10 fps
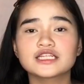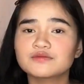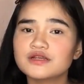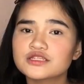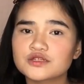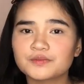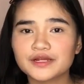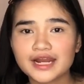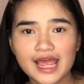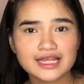This one's
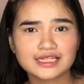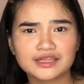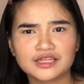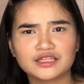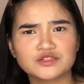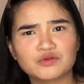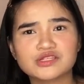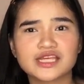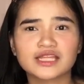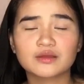super nice. I think this
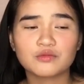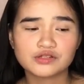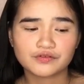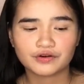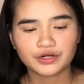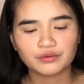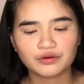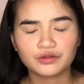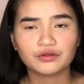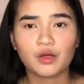one's like the most
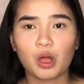affordable one.